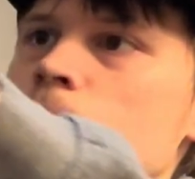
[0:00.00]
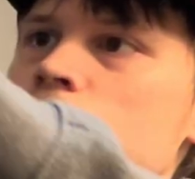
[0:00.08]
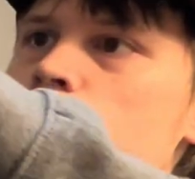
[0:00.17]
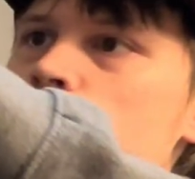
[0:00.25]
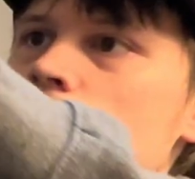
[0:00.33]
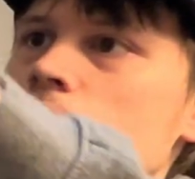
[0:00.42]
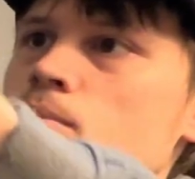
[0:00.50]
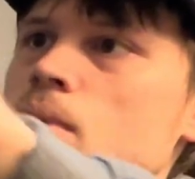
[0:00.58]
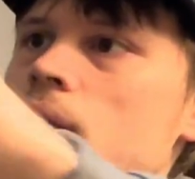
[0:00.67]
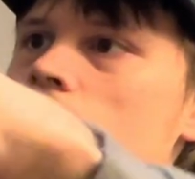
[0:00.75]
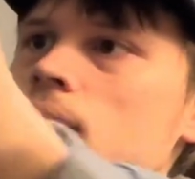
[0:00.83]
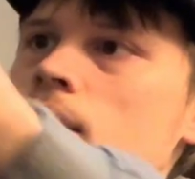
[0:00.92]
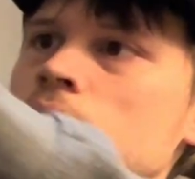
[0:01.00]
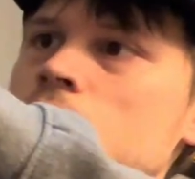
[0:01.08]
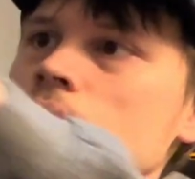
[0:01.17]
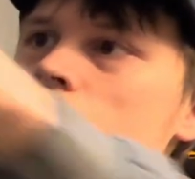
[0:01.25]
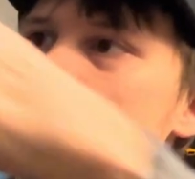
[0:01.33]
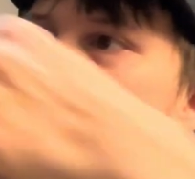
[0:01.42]
it pretty well
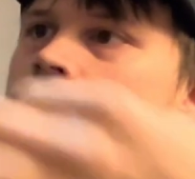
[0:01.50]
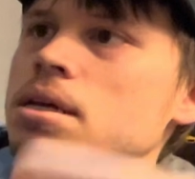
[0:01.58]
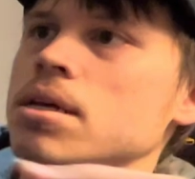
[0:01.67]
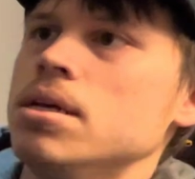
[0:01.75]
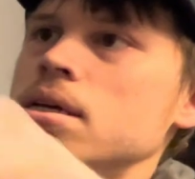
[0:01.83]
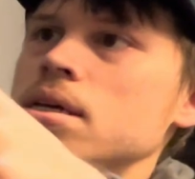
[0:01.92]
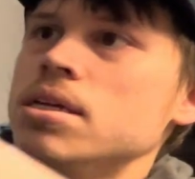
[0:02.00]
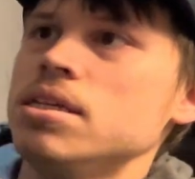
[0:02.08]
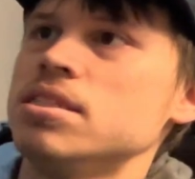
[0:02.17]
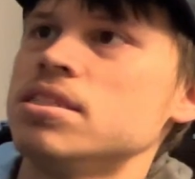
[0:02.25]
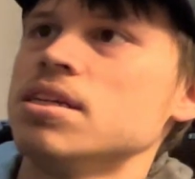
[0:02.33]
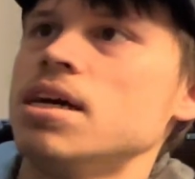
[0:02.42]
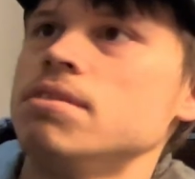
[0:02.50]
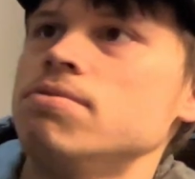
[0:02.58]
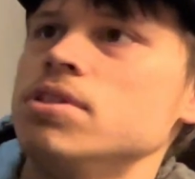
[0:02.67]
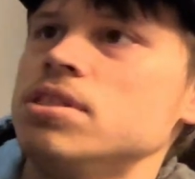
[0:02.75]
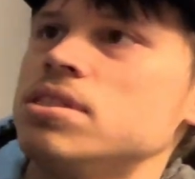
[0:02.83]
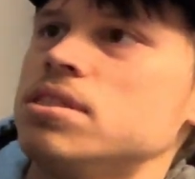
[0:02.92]
inside of
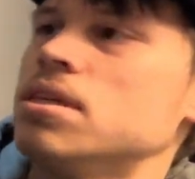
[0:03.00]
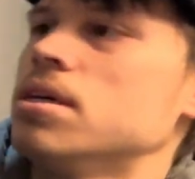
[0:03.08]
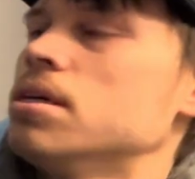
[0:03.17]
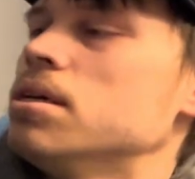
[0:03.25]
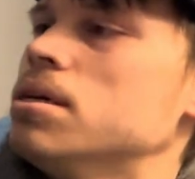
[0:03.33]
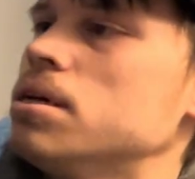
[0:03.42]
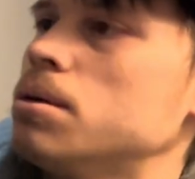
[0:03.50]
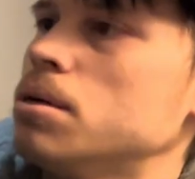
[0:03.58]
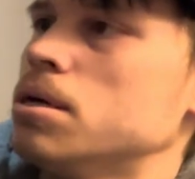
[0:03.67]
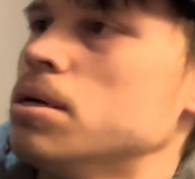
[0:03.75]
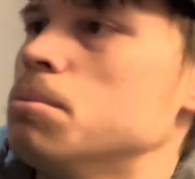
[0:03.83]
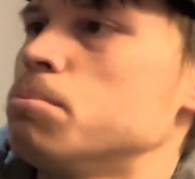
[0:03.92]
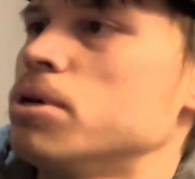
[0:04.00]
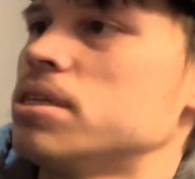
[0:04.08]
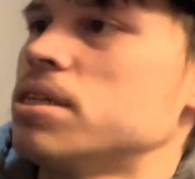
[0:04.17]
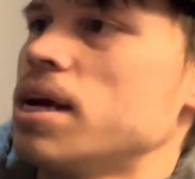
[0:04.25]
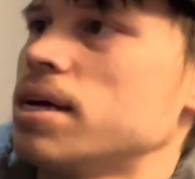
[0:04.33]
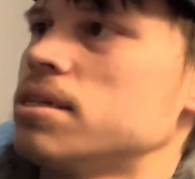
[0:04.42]
its
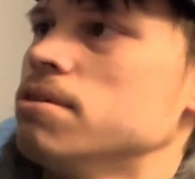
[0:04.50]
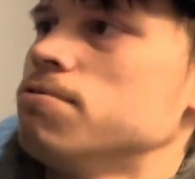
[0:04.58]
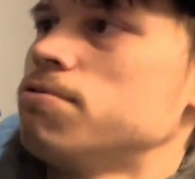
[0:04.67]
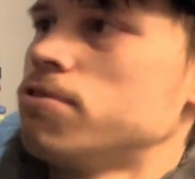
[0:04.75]
protective